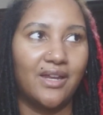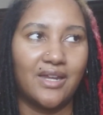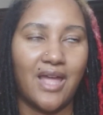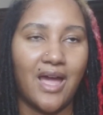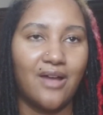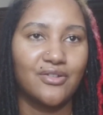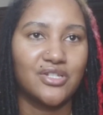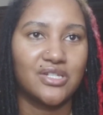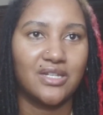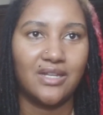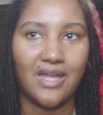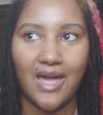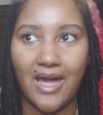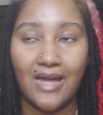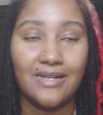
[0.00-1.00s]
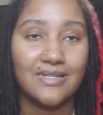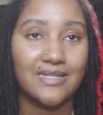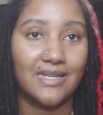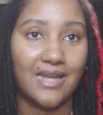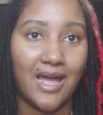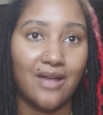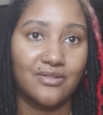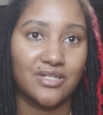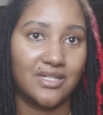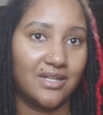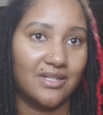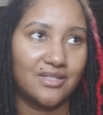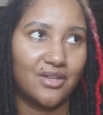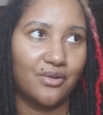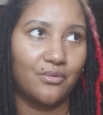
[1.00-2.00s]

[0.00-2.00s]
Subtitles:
how she acts and how she gets her